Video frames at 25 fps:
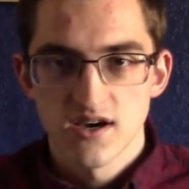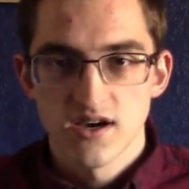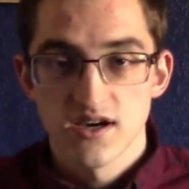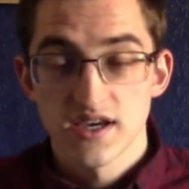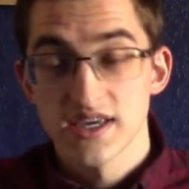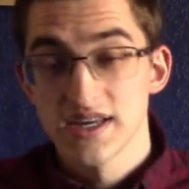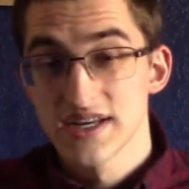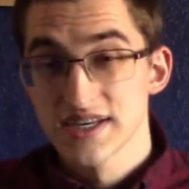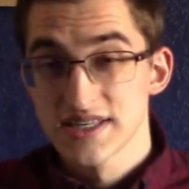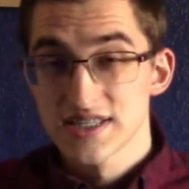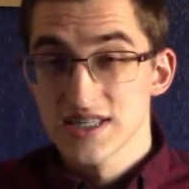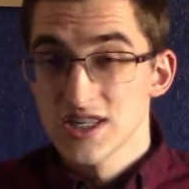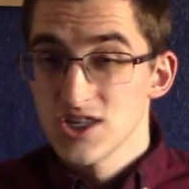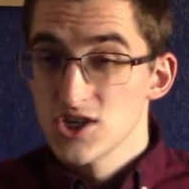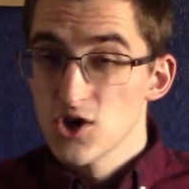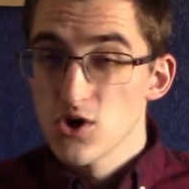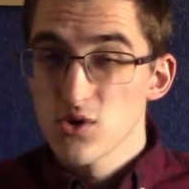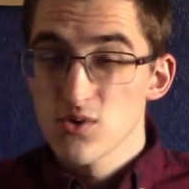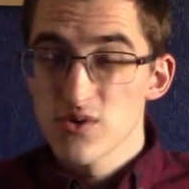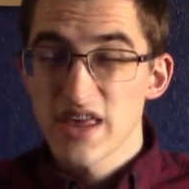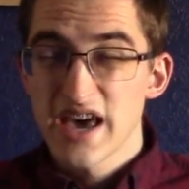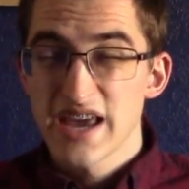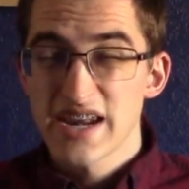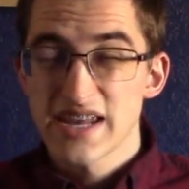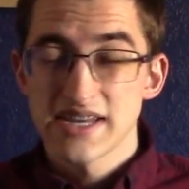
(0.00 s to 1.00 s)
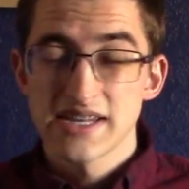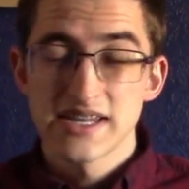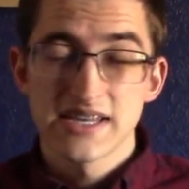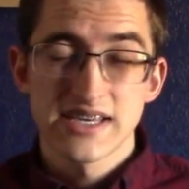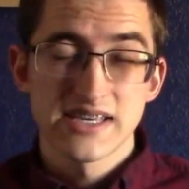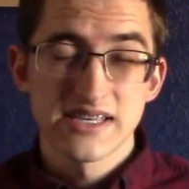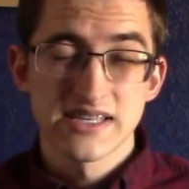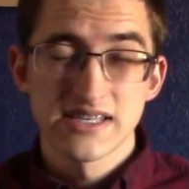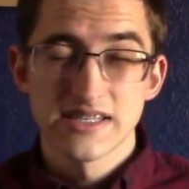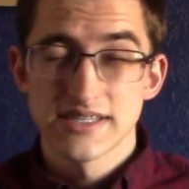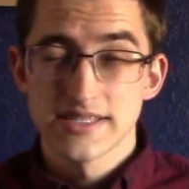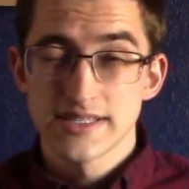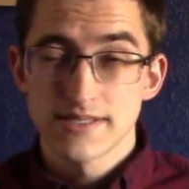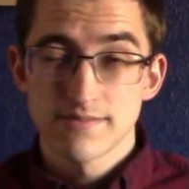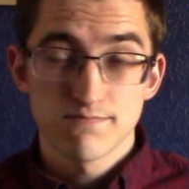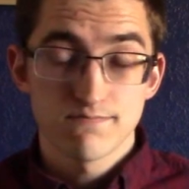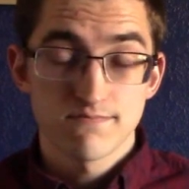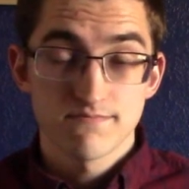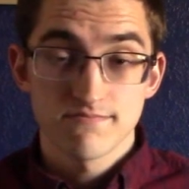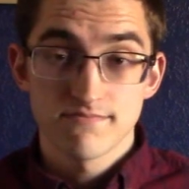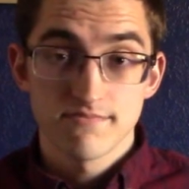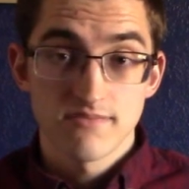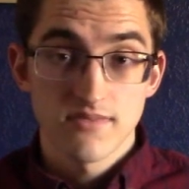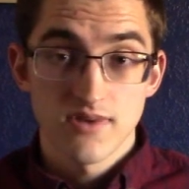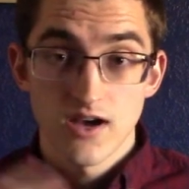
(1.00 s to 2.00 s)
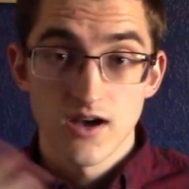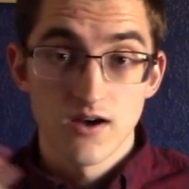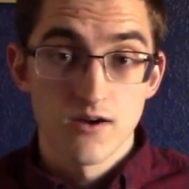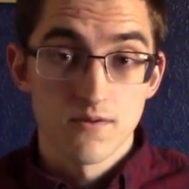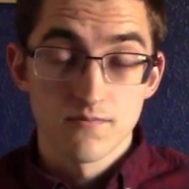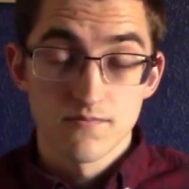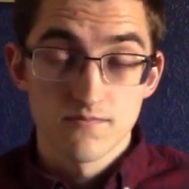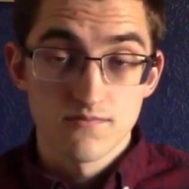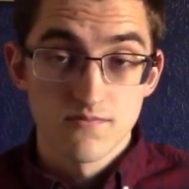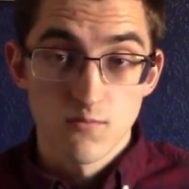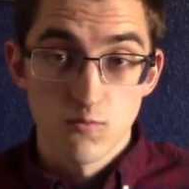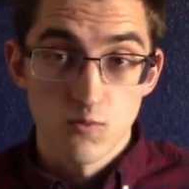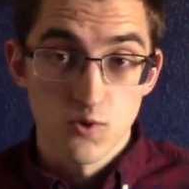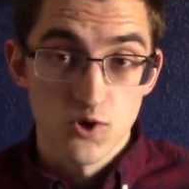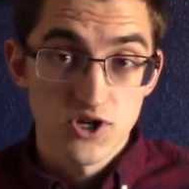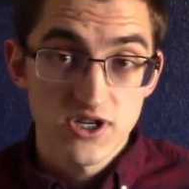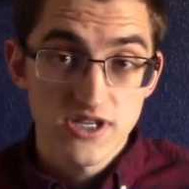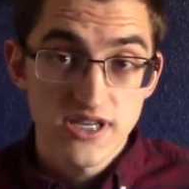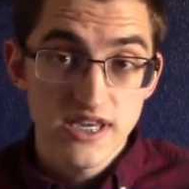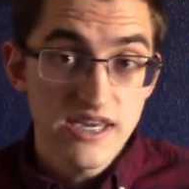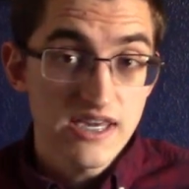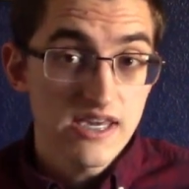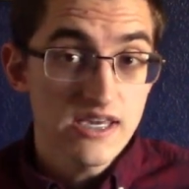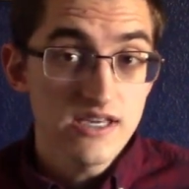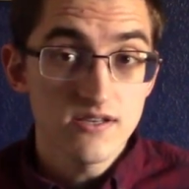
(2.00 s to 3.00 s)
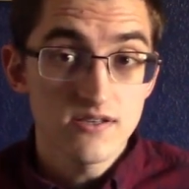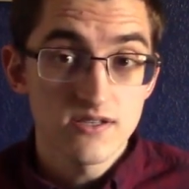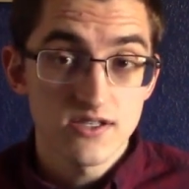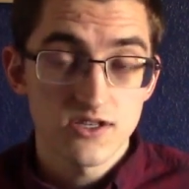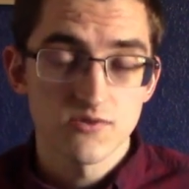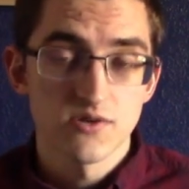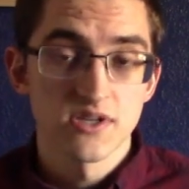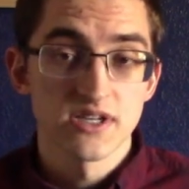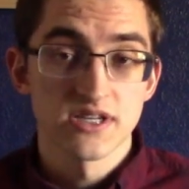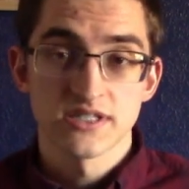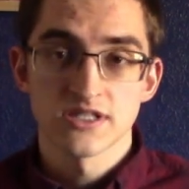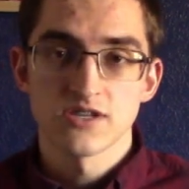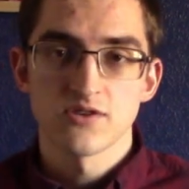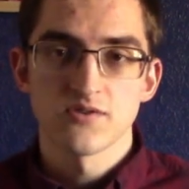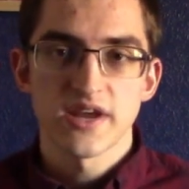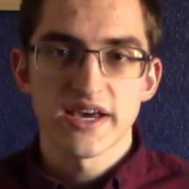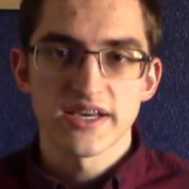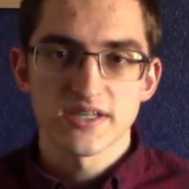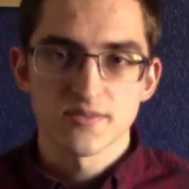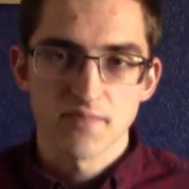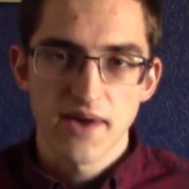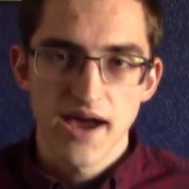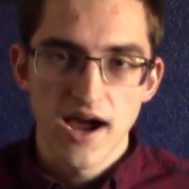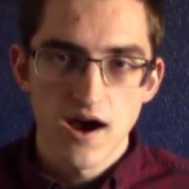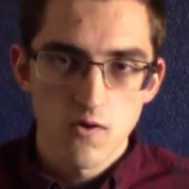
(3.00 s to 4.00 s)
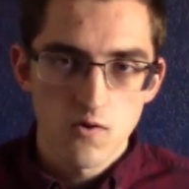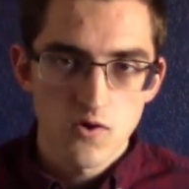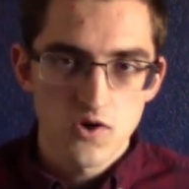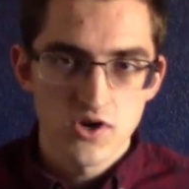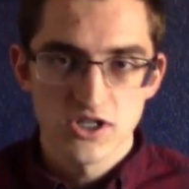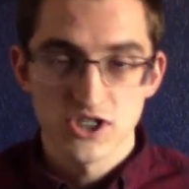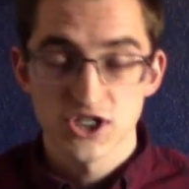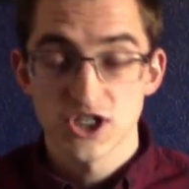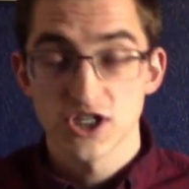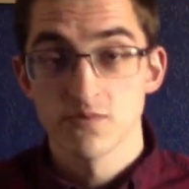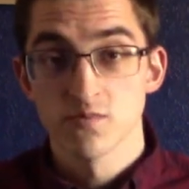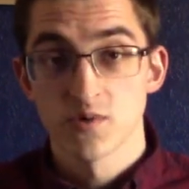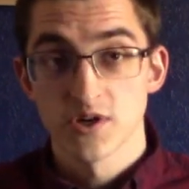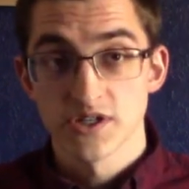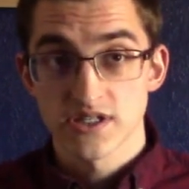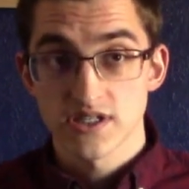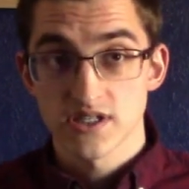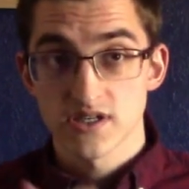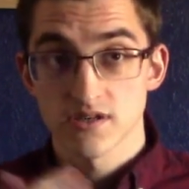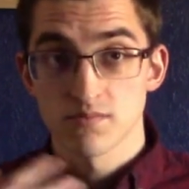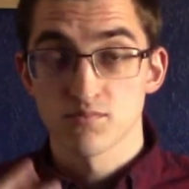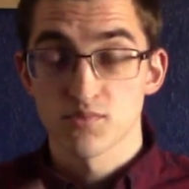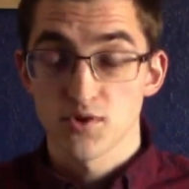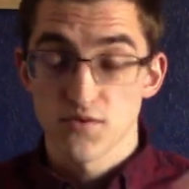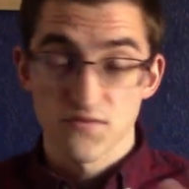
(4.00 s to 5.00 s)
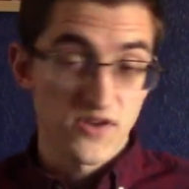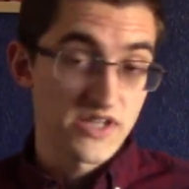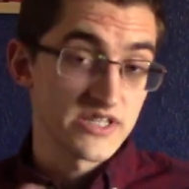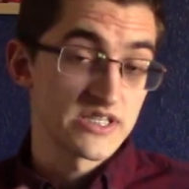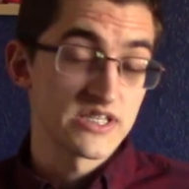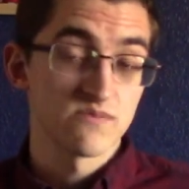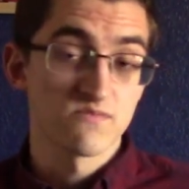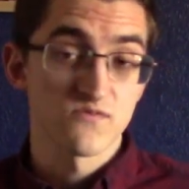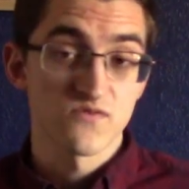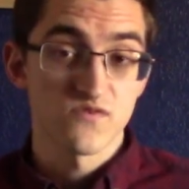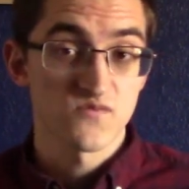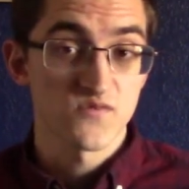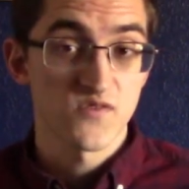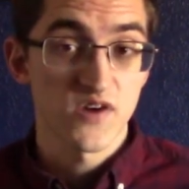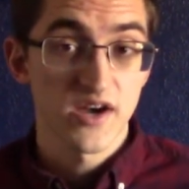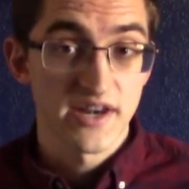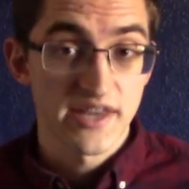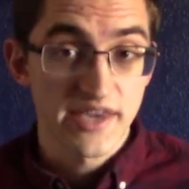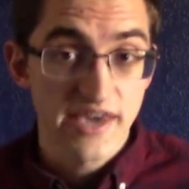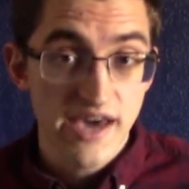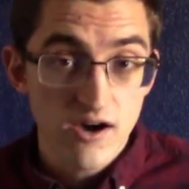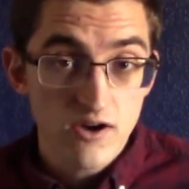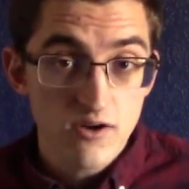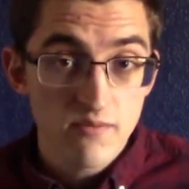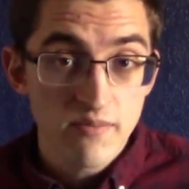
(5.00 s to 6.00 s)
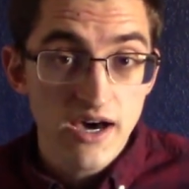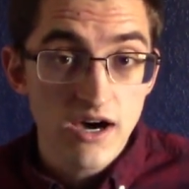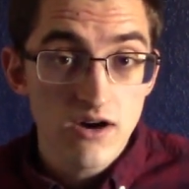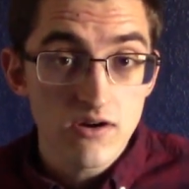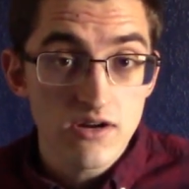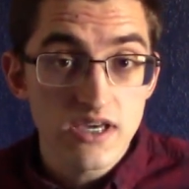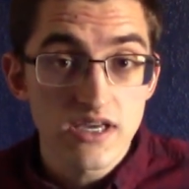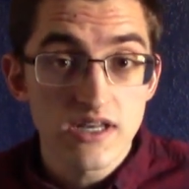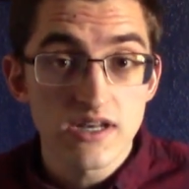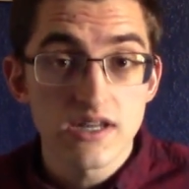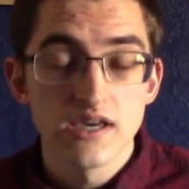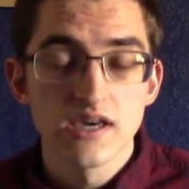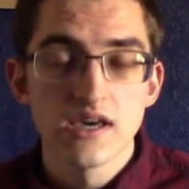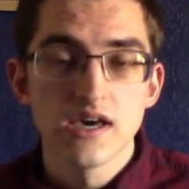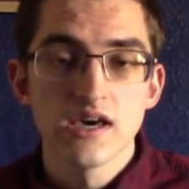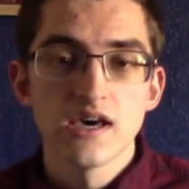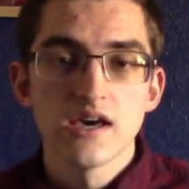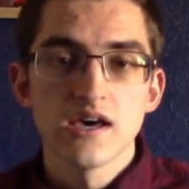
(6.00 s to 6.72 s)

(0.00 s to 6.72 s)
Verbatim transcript: He doesn't know that it is word key, so he doesn't know it has power, and she wants to prevent him from finding out about it,